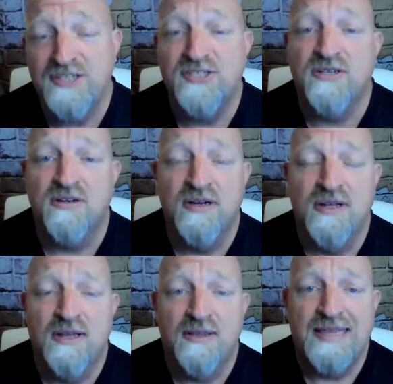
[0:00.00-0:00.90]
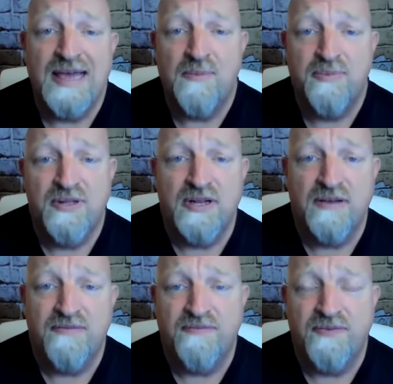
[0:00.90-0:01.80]
measure the output
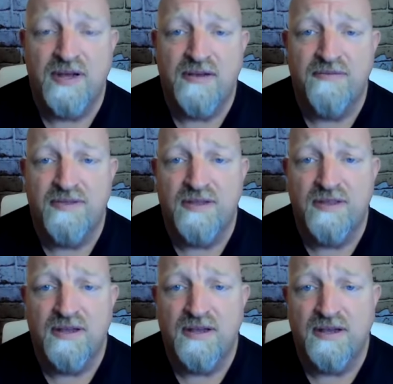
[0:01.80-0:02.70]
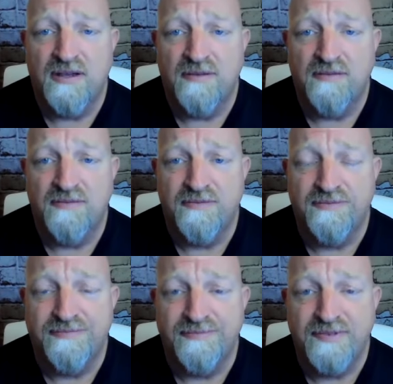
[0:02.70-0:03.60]
of, of, of
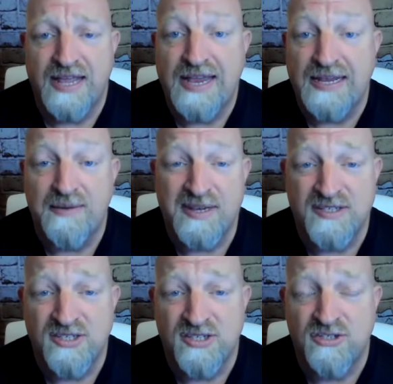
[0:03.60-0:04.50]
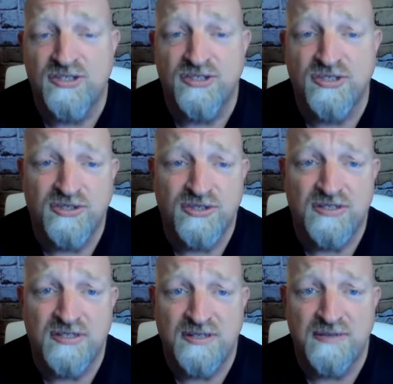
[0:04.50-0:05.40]
academic institutions so
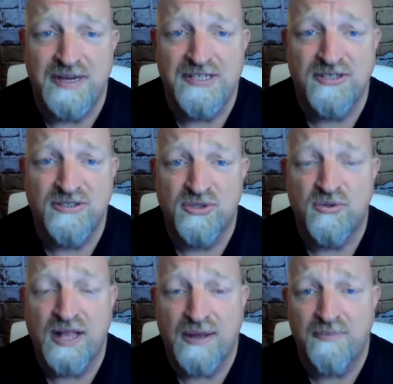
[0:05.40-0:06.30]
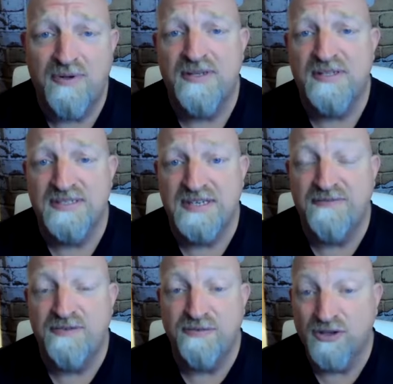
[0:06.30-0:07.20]
to measure school output and see
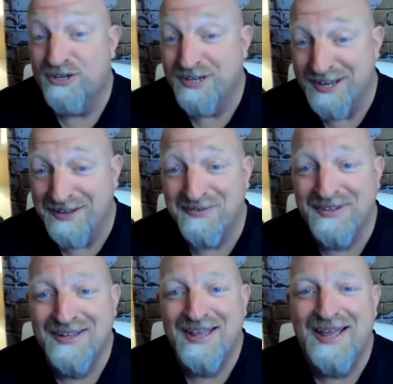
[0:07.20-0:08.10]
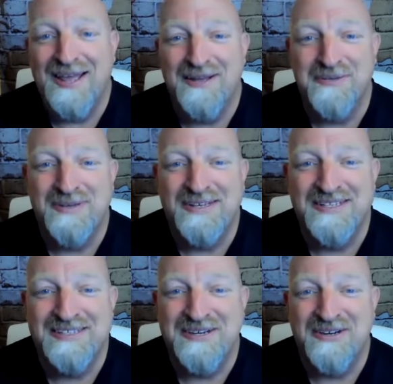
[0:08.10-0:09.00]
if you've learned enough uh, to be
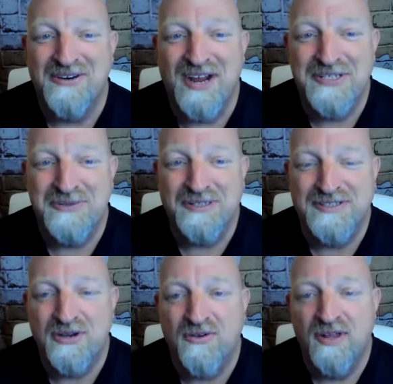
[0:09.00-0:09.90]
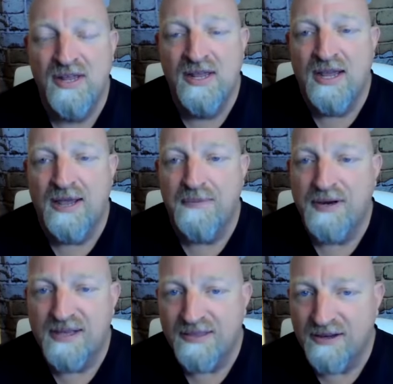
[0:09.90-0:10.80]
considered a graduate. So um,
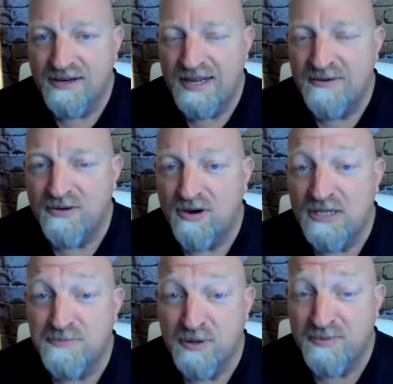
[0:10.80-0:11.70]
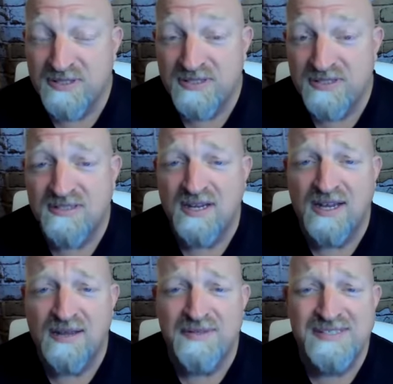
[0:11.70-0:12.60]
they're, they're kind of cross purposes.
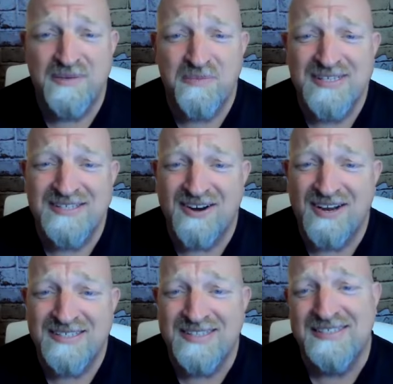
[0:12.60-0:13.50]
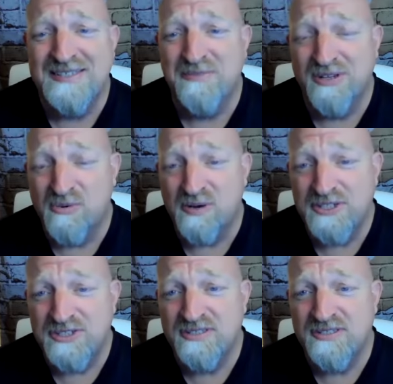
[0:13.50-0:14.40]
Um, in some ways, they're asking similar
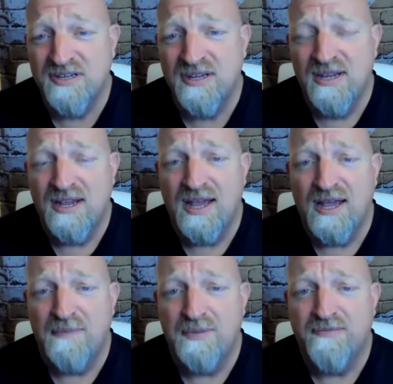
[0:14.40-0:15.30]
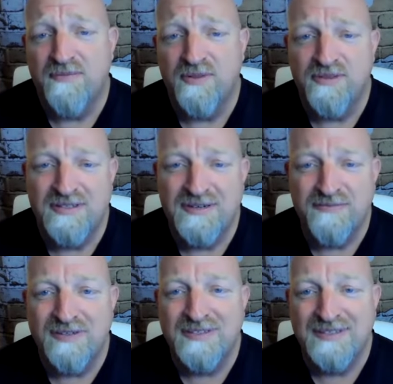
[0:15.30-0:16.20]
questions, um, but with
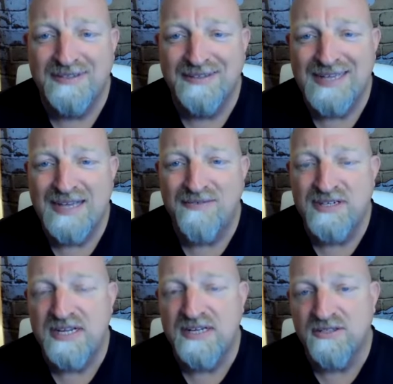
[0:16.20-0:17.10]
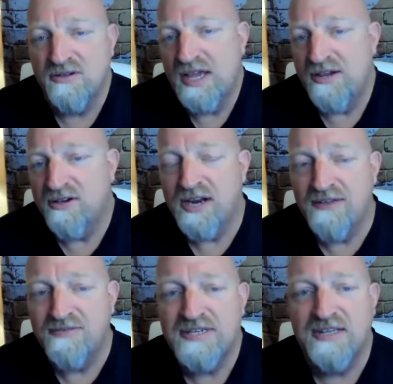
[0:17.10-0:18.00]
different kind of intent. So yeah, you're going to
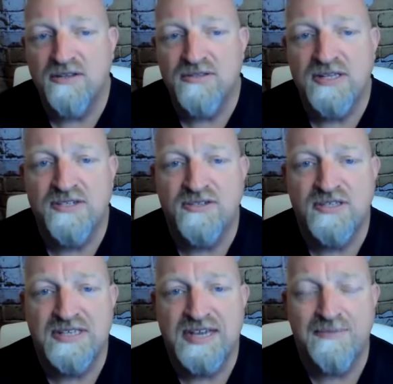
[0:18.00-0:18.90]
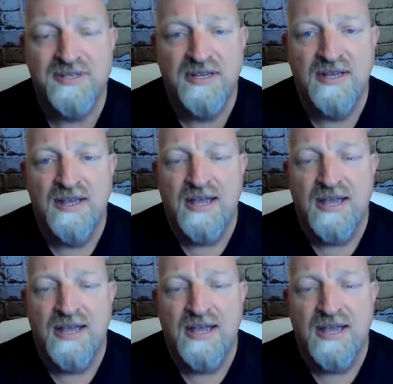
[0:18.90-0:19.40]
have to take those entrance exams.